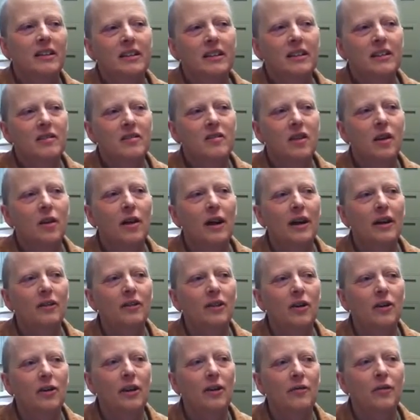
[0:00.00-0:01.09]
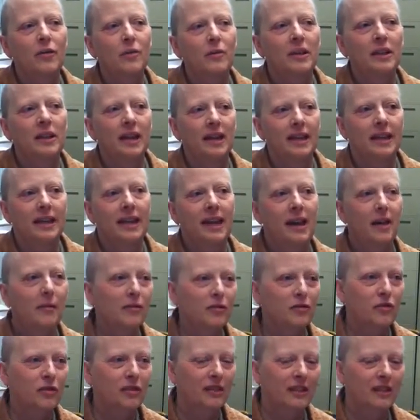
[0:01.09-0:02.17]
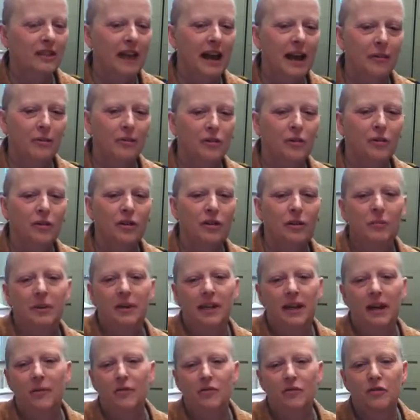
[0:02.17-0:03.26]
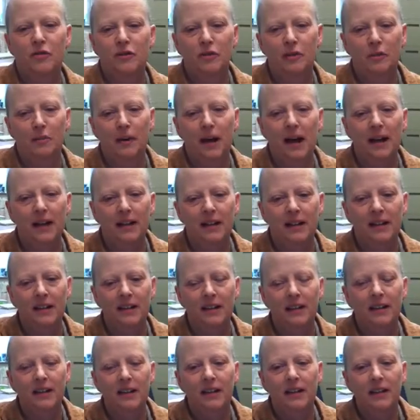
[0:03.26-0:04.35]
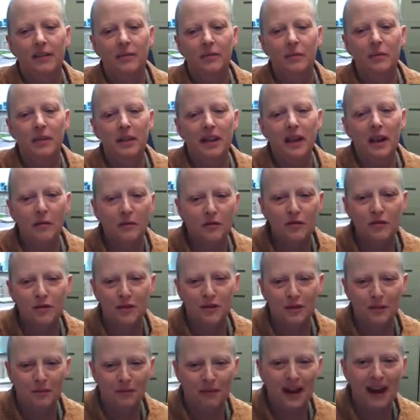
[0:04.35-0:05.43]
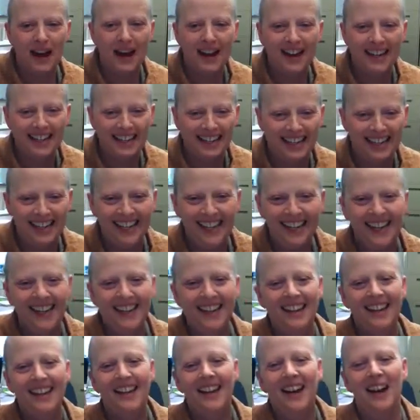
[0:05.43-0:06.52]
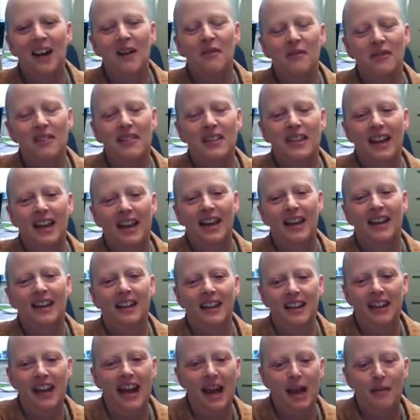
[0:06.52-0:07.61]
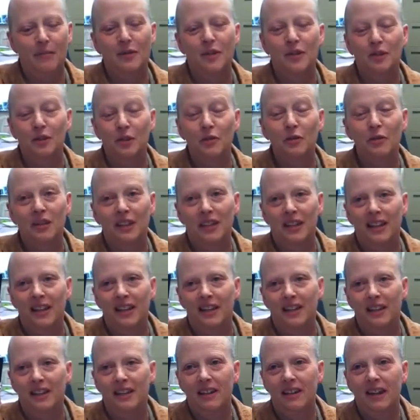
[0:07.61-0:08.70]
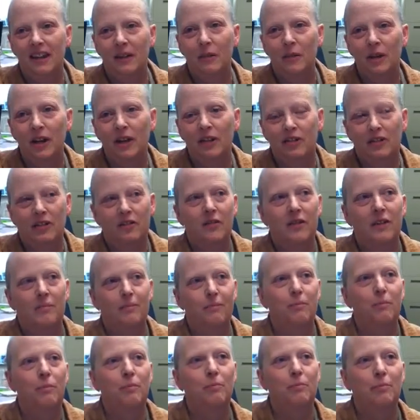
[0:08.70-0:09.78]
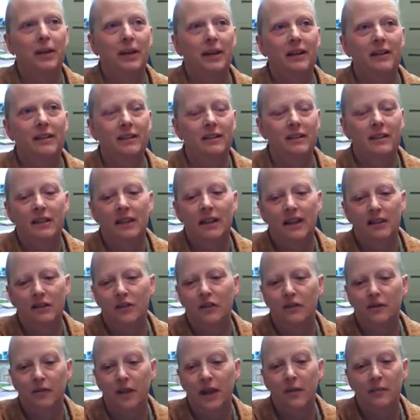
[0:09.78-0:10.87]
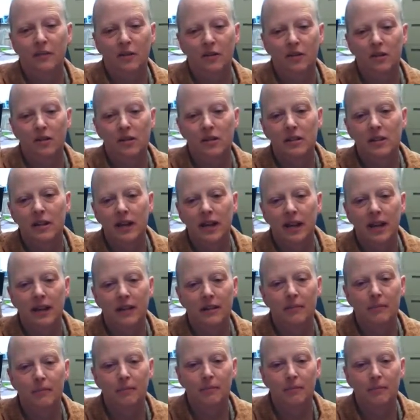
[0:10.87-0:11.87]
so I don't know if you mean like chemistry in the laboratory, or you mean chemistry in your body. If you mean chemistry in your body, I would say absolutely. Like we are just a big collection of chemicals, and